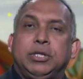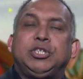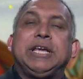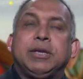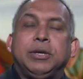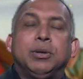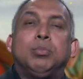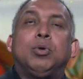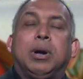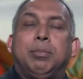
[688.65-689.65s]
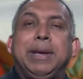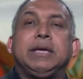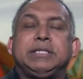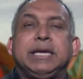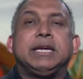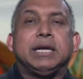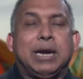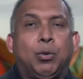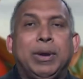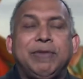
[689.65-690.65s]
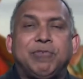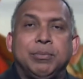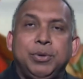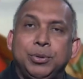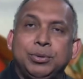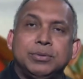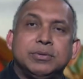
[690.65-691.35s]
take, you know, take her away from you.